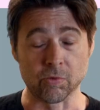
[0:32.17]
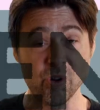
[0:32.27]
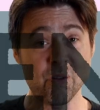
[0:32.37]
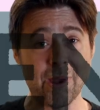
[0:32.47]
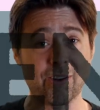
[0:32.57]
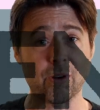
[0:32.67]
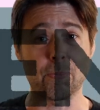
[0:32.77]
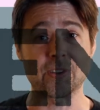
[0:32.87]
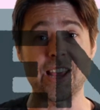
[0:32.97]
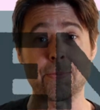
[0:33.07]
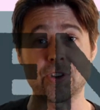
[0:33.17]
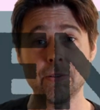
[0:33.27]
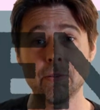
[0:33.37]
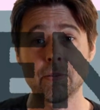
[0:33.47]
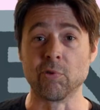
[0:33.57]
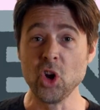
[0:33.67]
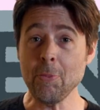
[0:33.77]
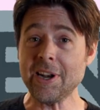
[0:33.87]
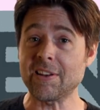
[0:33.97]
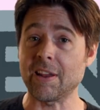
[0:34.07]
rudimentary perception,
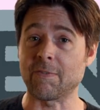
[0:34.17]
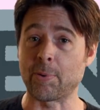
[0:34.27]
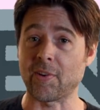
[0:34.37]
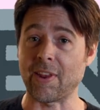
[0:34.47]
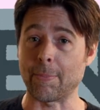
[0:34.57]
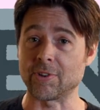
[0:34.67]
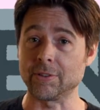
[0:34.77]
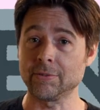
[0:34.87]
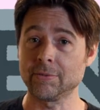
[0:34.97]
ruminative perception,